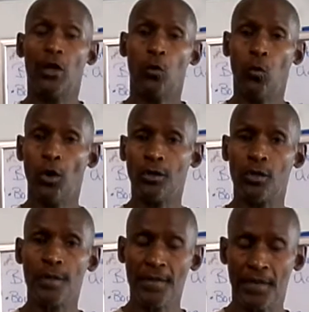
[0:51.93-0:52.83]
What
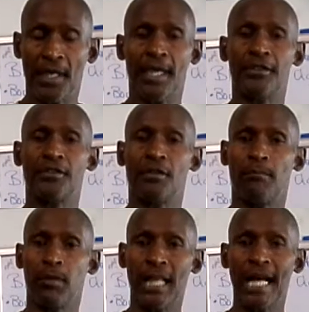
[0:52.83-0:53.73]
are the things that are
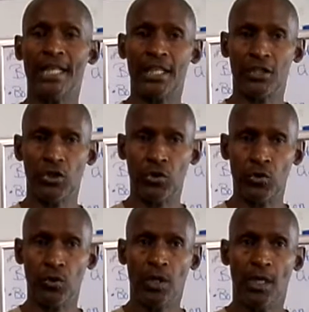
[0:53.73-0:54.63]
blocking
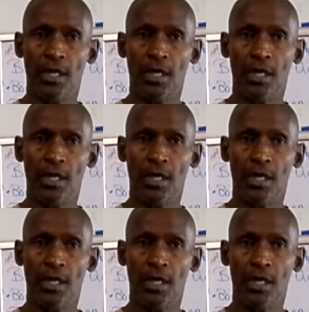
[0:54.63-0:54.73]
you